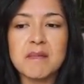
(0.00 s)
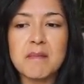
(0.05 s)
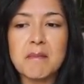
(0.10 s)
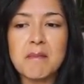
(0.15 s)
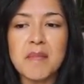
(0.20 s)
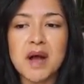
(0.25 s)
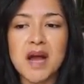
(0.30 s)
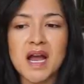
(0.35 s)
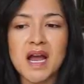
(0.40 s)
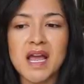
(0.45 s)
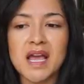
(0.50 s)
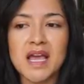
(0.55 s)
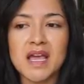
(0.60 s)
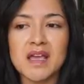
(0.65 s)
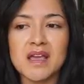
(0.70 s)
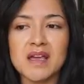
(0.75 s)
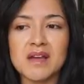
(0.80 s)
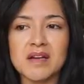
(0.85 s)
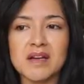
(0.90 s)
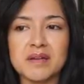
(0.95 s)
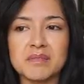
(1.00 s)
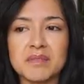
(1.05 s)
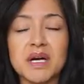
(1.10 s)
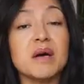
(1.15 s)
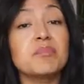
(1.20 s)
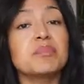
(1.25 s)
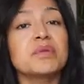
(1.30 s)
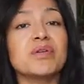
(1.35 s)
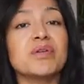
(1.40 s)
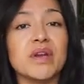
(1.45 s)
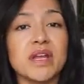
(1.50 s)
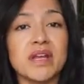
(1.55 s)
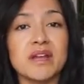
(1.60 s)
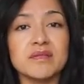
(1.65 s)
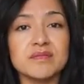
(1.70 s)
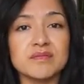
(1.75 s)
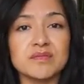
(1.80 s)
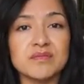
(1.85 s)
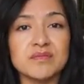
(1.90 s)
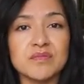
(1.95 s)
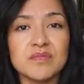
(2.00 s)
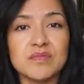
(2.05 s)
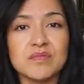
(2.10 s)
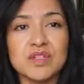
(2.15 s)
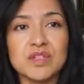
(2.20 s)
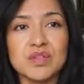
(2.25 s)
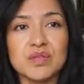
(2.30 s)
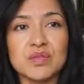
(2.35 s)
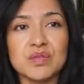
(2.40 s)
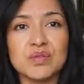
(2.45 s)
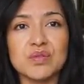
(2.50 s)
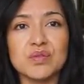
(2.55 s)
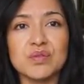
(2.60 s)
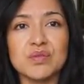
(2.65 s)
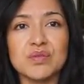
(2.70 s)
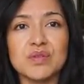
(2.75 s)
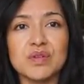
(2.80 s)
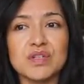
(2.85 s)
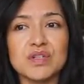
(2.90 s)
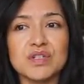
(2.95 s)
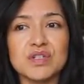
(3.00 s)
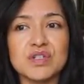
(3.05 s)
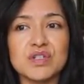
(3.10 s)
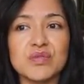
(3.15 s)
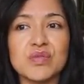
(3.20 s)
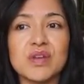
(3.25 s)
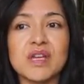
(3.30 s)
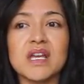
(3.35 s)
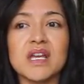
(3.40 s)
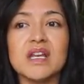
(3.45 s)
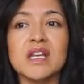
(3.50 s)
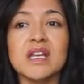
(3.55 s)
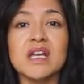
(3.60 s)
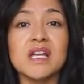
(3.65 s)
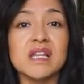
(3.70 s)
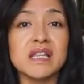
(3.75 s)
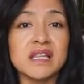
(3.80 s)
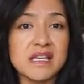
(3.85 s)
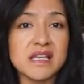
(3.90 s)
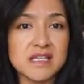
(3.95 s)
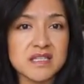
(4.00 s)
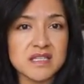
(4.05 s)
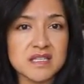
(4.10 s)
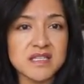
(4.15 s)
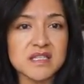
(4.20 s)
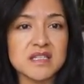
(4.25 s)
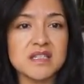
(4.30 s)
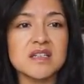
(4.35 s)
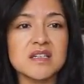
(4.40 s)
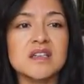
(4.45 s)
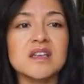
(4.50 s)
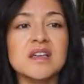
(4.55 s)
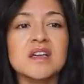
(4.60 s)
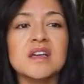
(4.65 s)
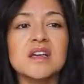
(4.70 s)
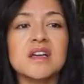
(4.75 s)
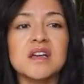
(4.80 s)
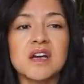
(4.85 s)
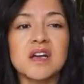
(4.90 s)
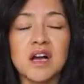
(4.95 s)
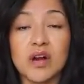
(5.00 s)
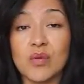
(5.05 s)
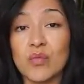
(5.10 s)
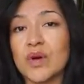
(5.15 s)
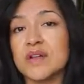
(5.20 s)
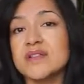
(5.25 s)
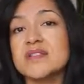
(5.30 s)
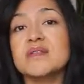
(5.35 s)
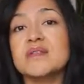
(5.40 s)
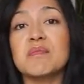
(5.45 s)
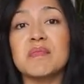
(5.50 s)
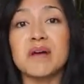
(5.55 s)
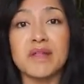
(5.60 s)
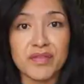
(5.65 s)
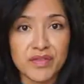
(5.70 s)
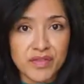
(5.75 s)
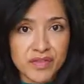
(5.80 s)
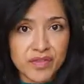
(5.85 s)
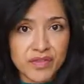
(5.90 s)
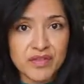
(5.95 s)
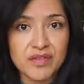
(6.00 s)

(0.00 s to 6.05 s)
my uploading to doing it at least once a month,